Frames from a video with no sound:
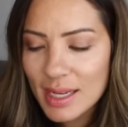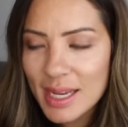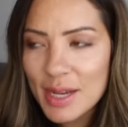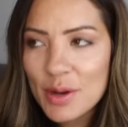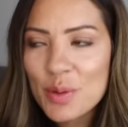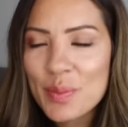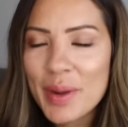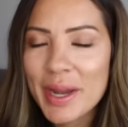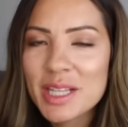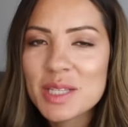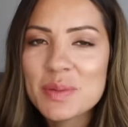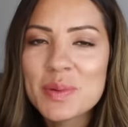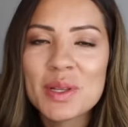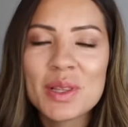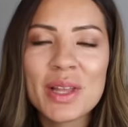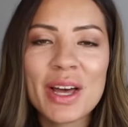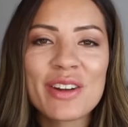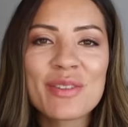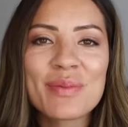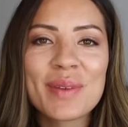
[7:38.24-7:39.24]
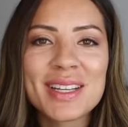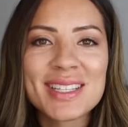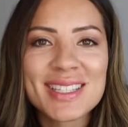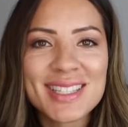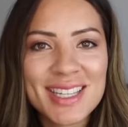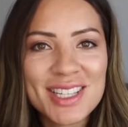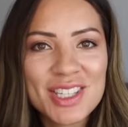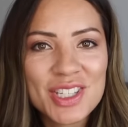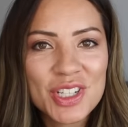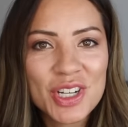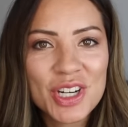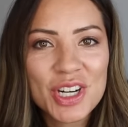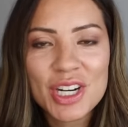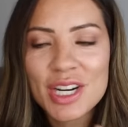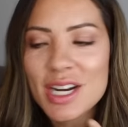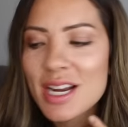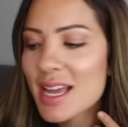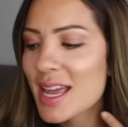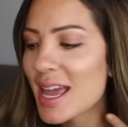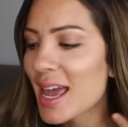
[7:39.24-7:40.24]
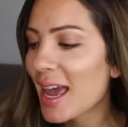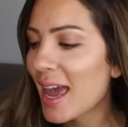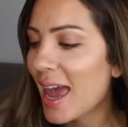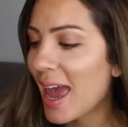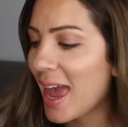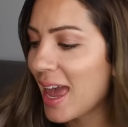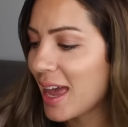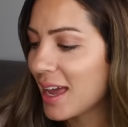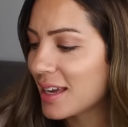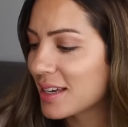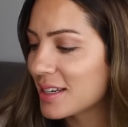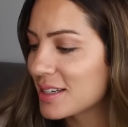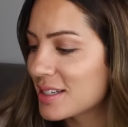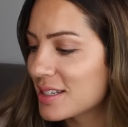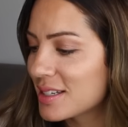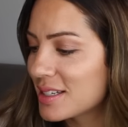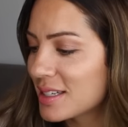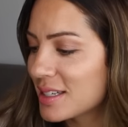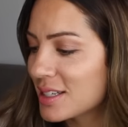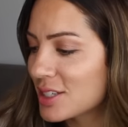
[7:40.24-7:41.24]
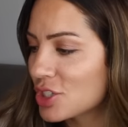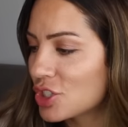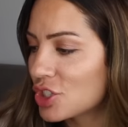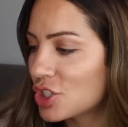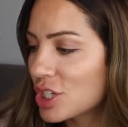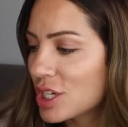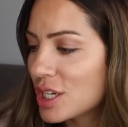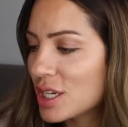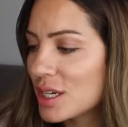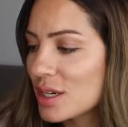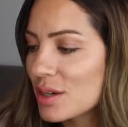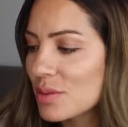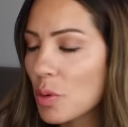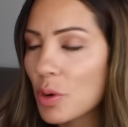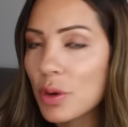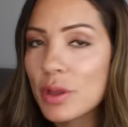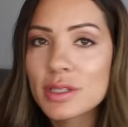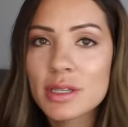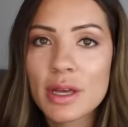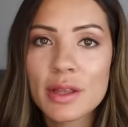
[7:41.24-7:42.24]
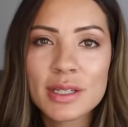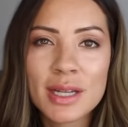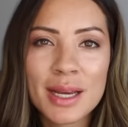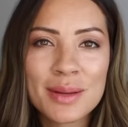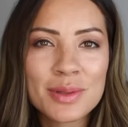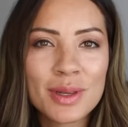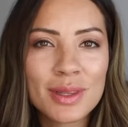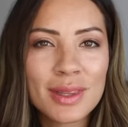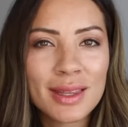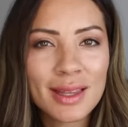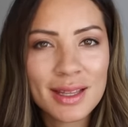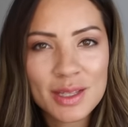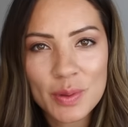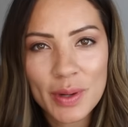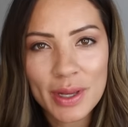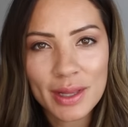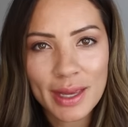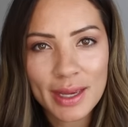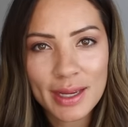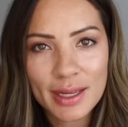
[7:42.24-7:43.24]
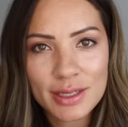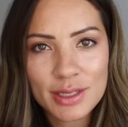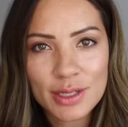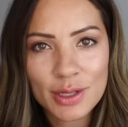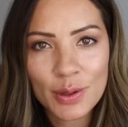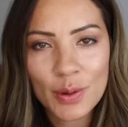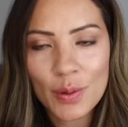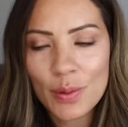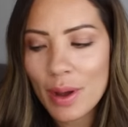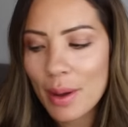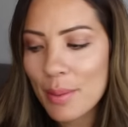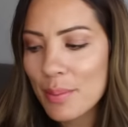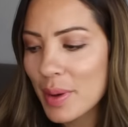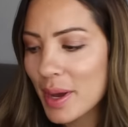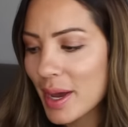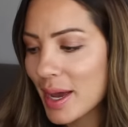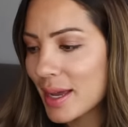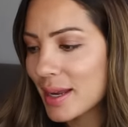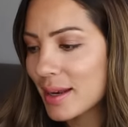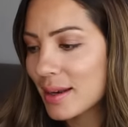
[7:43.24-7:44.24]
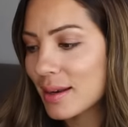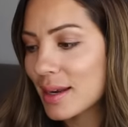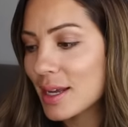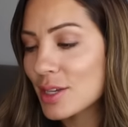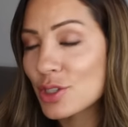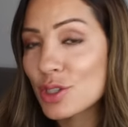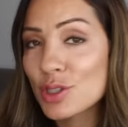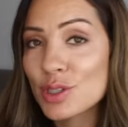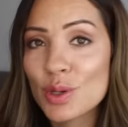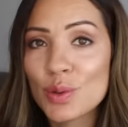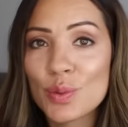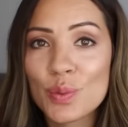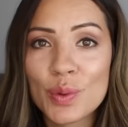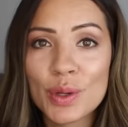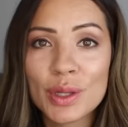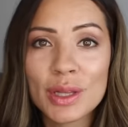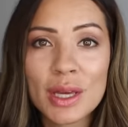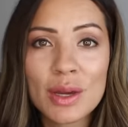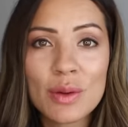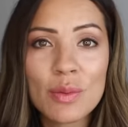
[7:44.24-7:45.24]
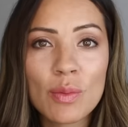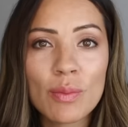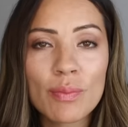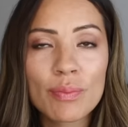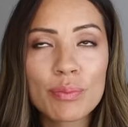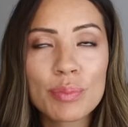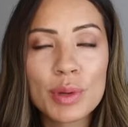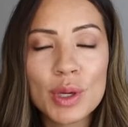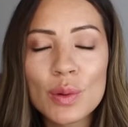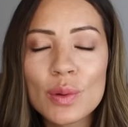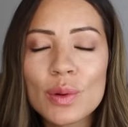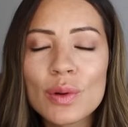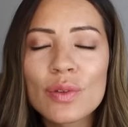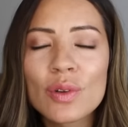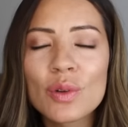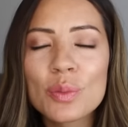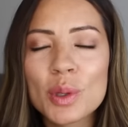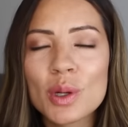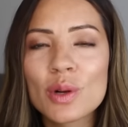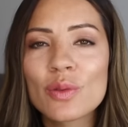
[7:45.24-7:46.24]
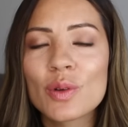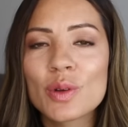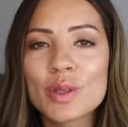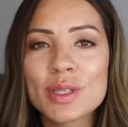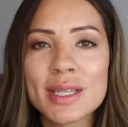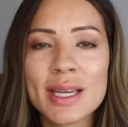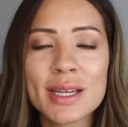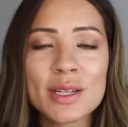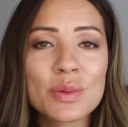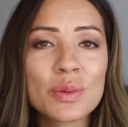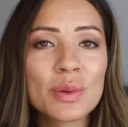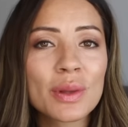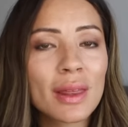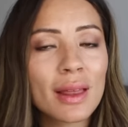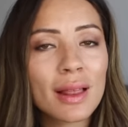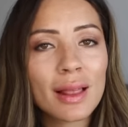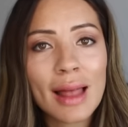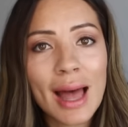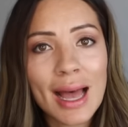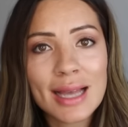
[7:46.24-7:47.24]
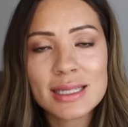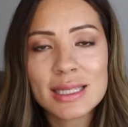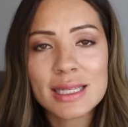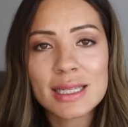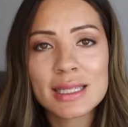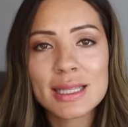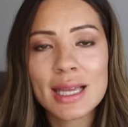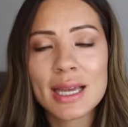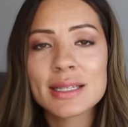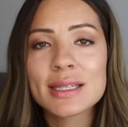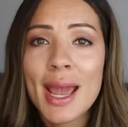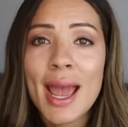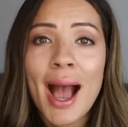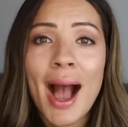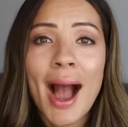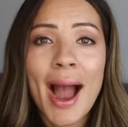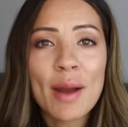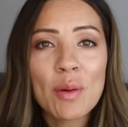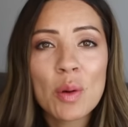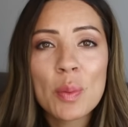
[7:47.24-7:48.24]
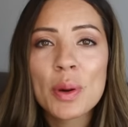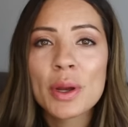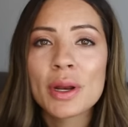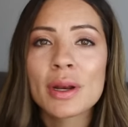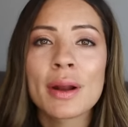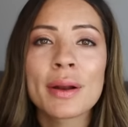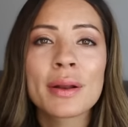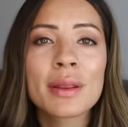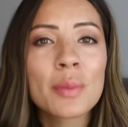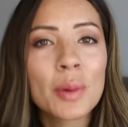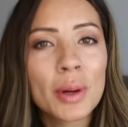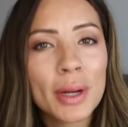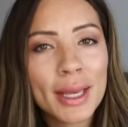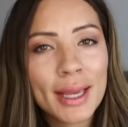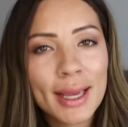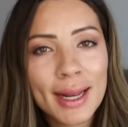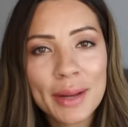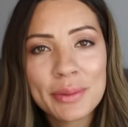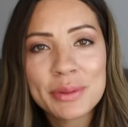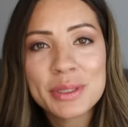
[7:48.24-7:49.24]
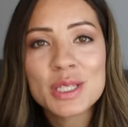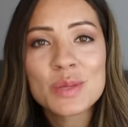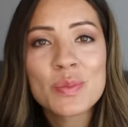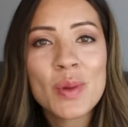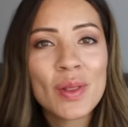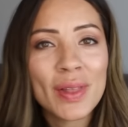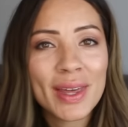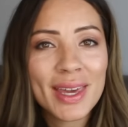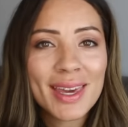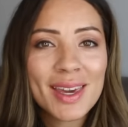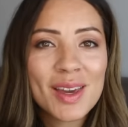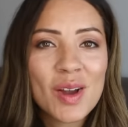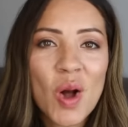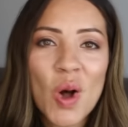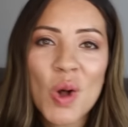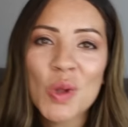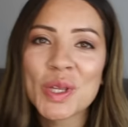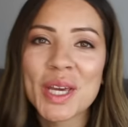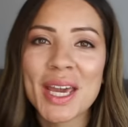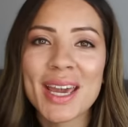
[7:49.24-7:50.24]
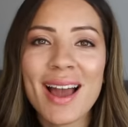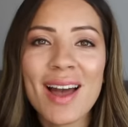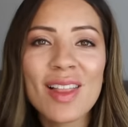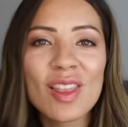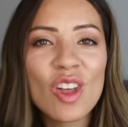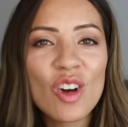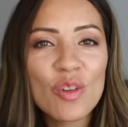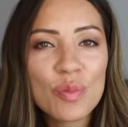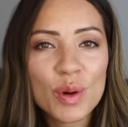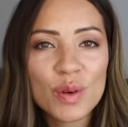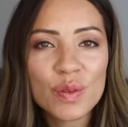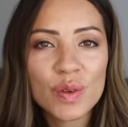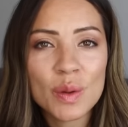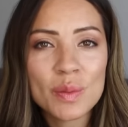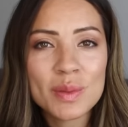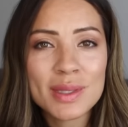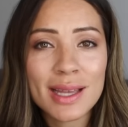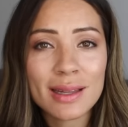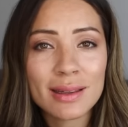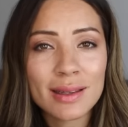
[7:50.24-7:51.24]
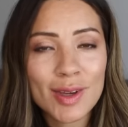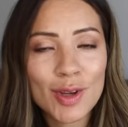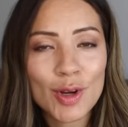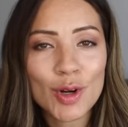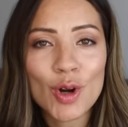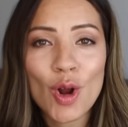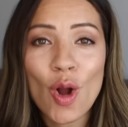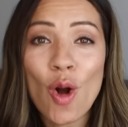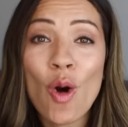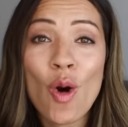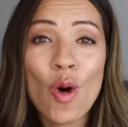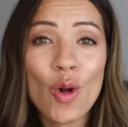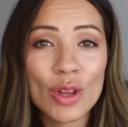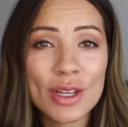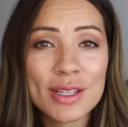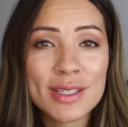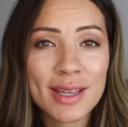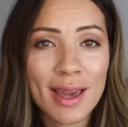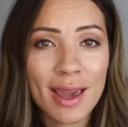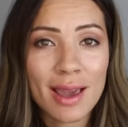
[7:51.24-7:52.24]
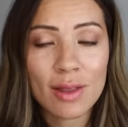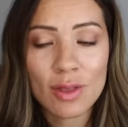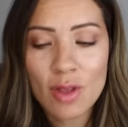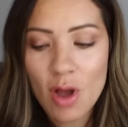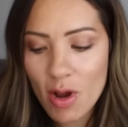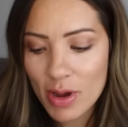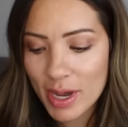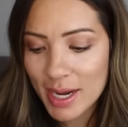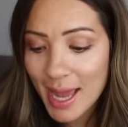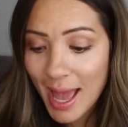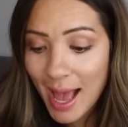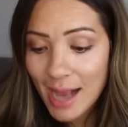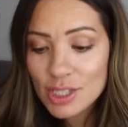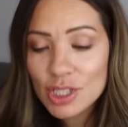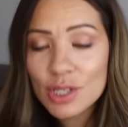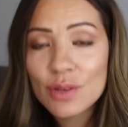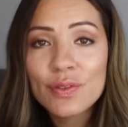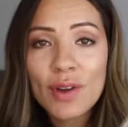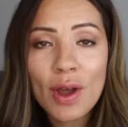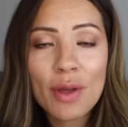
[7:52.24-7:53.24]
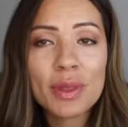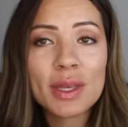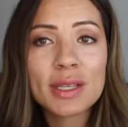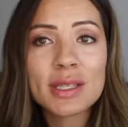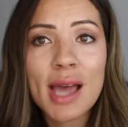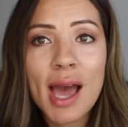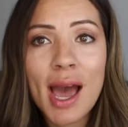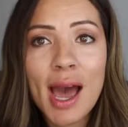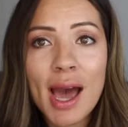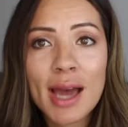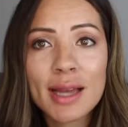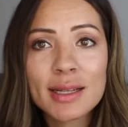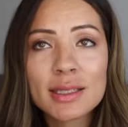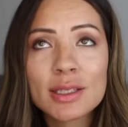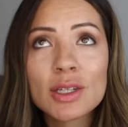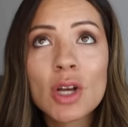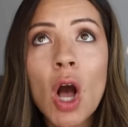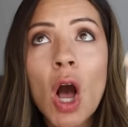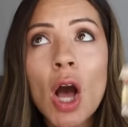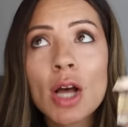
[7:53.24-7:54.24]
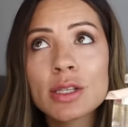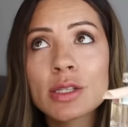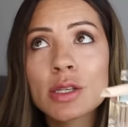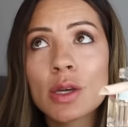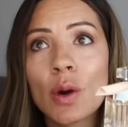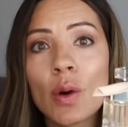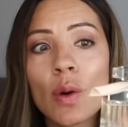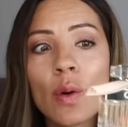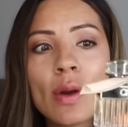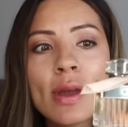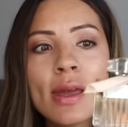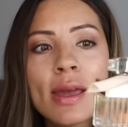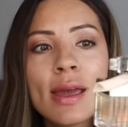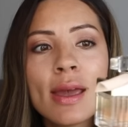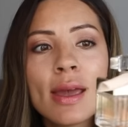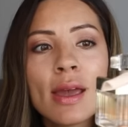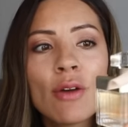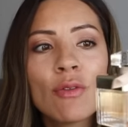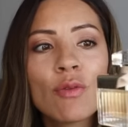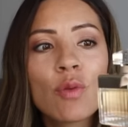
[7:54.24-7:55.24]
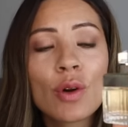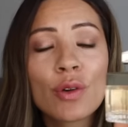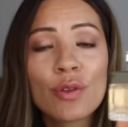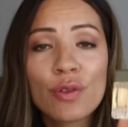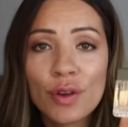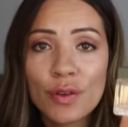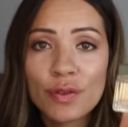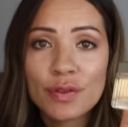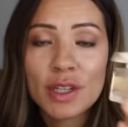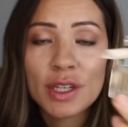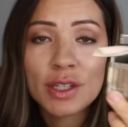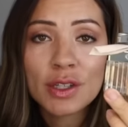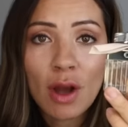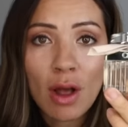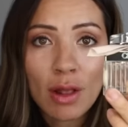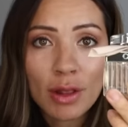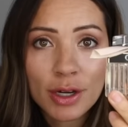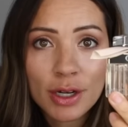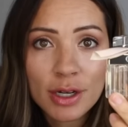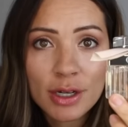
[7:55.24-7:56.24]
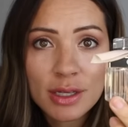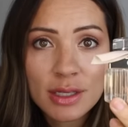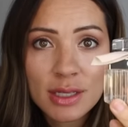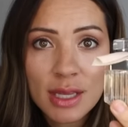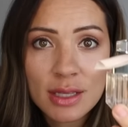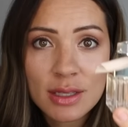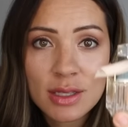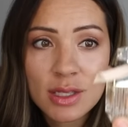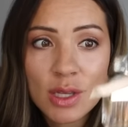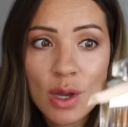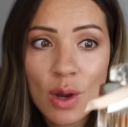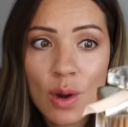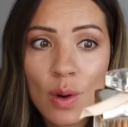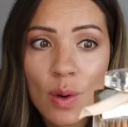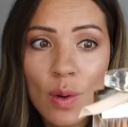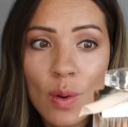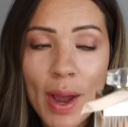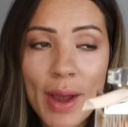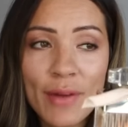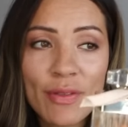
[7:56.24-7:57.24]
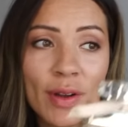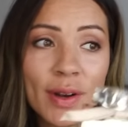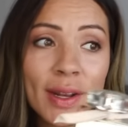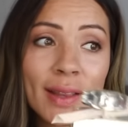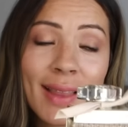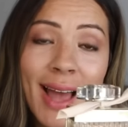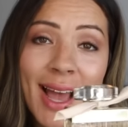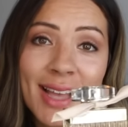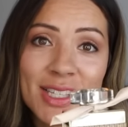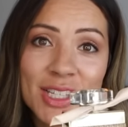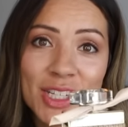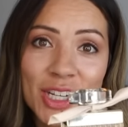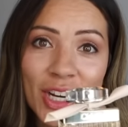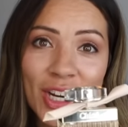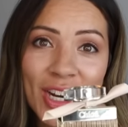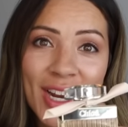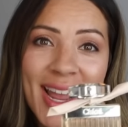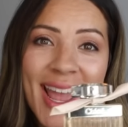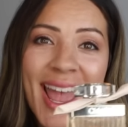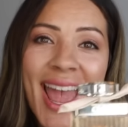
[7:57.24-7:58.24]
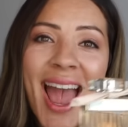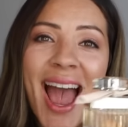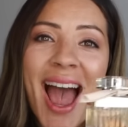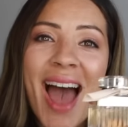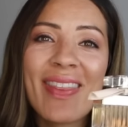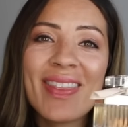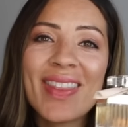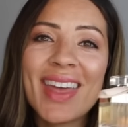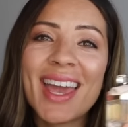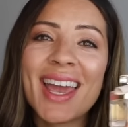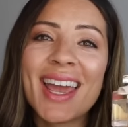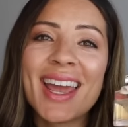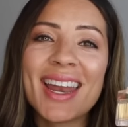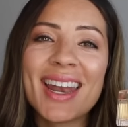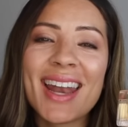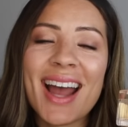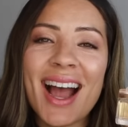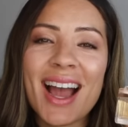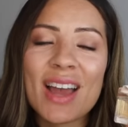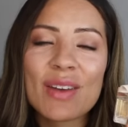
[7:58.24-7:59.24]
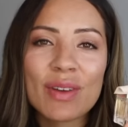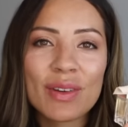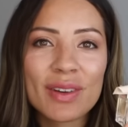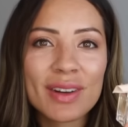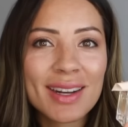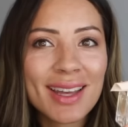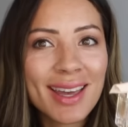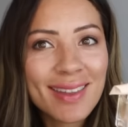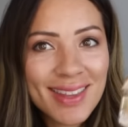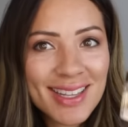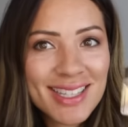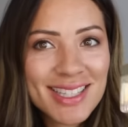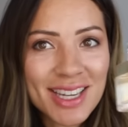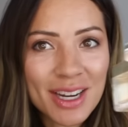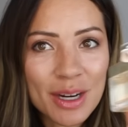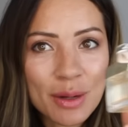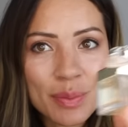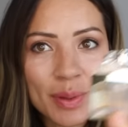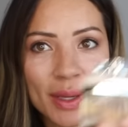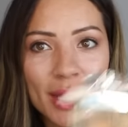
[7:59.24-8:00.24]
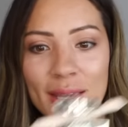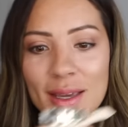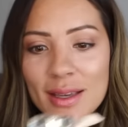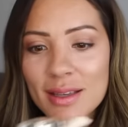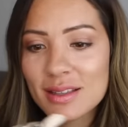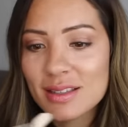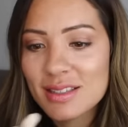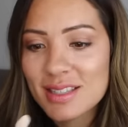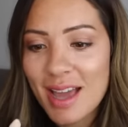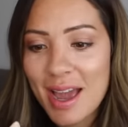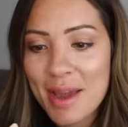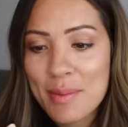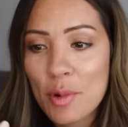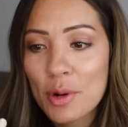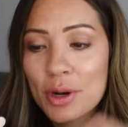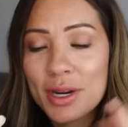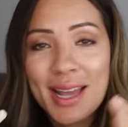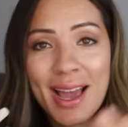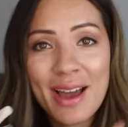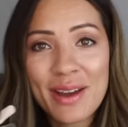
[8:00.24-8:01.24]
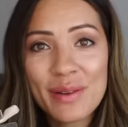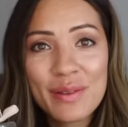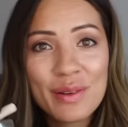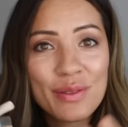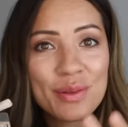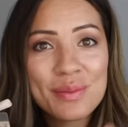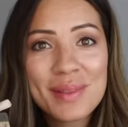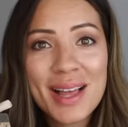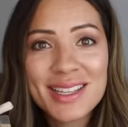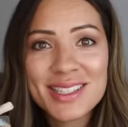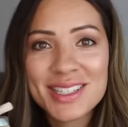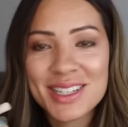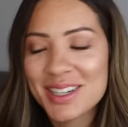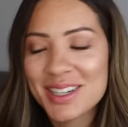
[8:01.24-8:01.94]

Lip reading: it reminds me a lot of my sister, and she wore this all the time, so I think that's why I like it too. But it's just a really beautiful, beautiful scent, really classy scent. I will put it on in the morning and I will smell like it all day. I love perfumes that linger all day long. And I actually found this at Costco for $50, and so I found it last year and then I found it again this year because I'm already out of it from last